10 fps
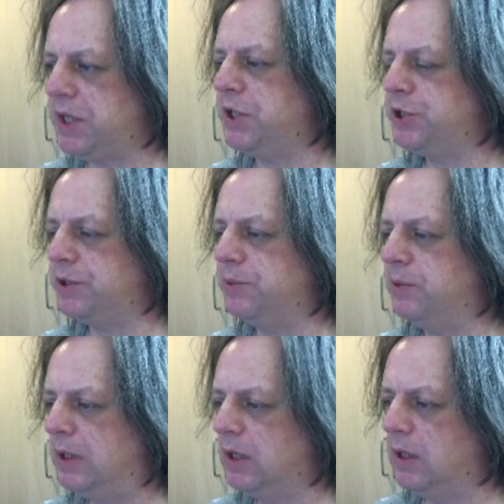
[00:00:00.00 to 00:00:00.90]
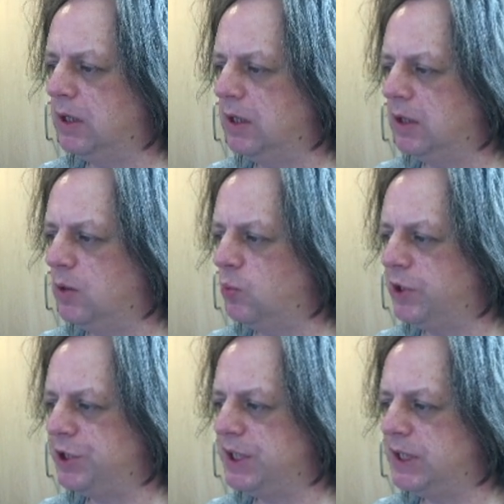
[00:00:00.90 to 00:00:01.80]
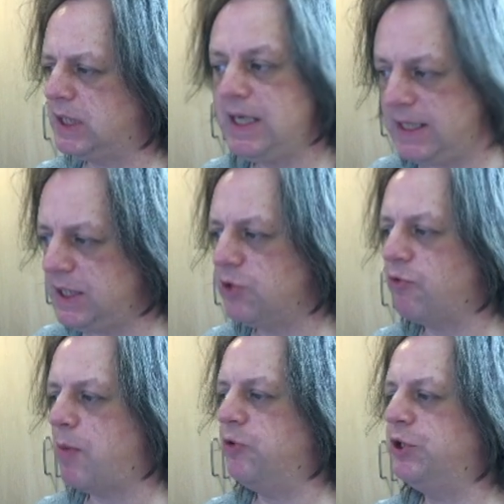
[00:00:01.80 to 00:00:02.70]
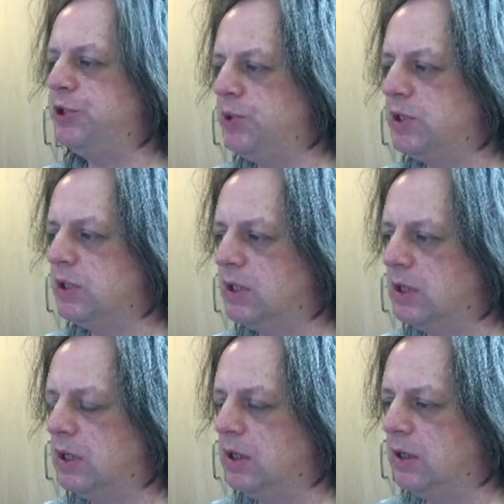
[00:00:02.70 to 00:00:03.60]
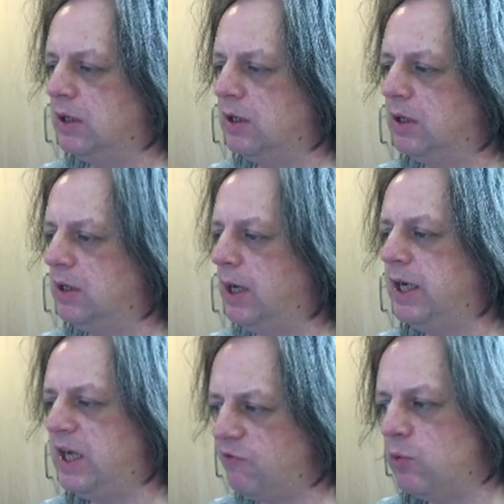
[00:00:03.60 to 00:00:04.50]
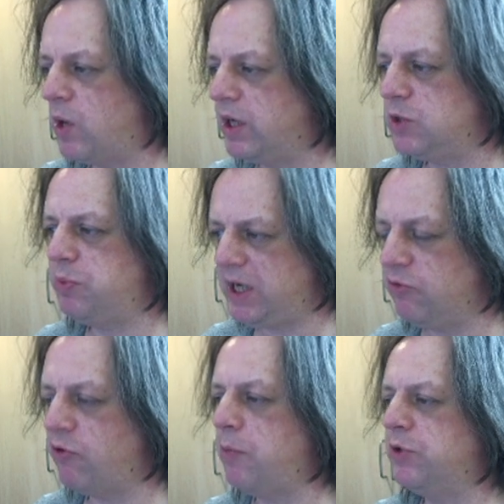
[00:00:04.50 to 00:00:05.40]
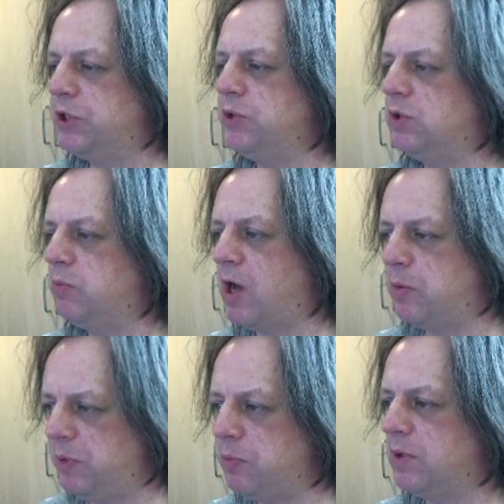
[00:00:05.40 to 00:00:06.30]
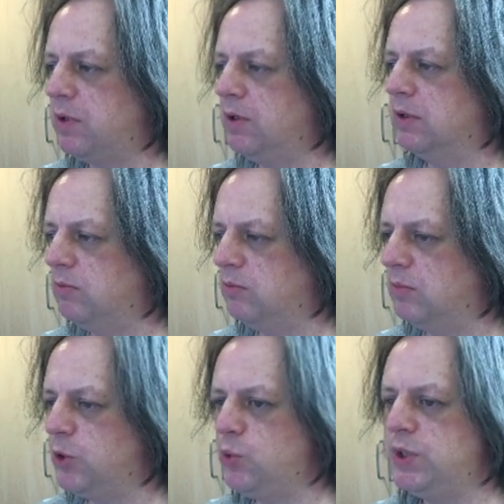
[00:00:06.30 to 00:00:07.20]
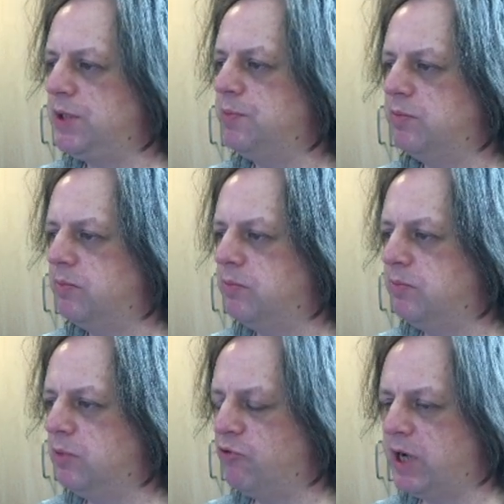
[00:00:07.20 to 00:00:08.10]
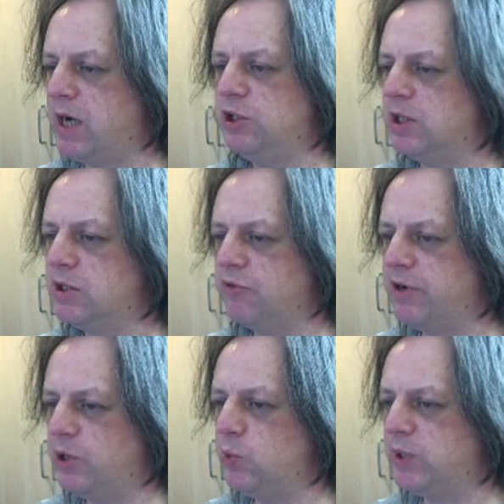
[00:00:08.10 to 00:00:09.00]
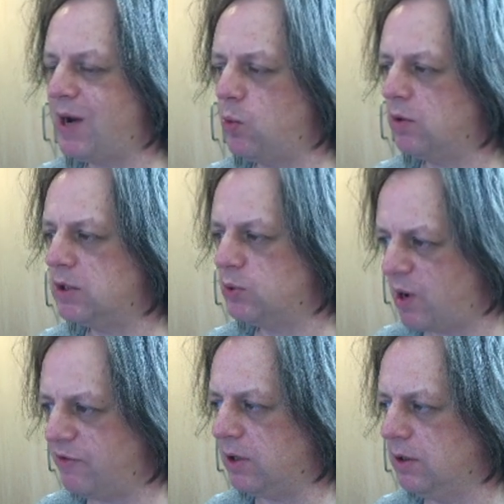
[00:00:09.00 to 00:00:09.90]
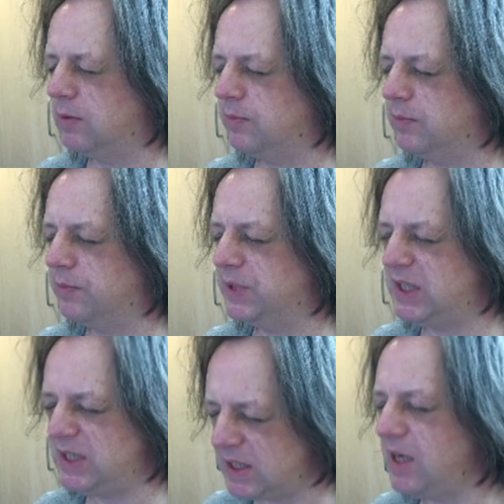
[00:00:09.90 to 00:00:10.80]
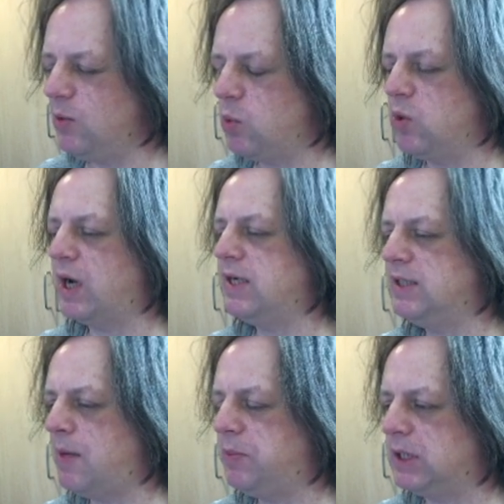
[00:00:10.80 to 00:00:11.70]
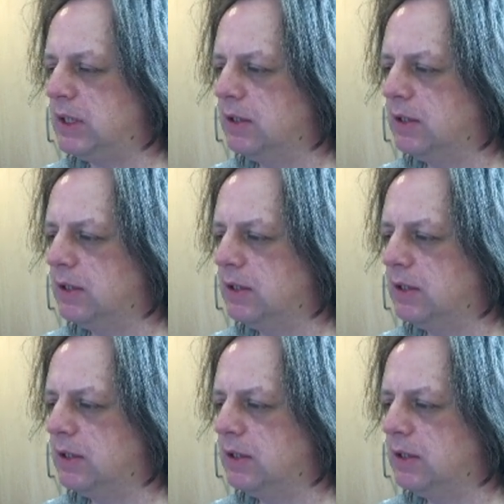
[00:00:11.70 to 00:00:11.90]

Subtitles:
issue, which is easy to reproduce, and even when it's been reproduced by people whose credentials are in no doubt whatsoever, they still won't accept it,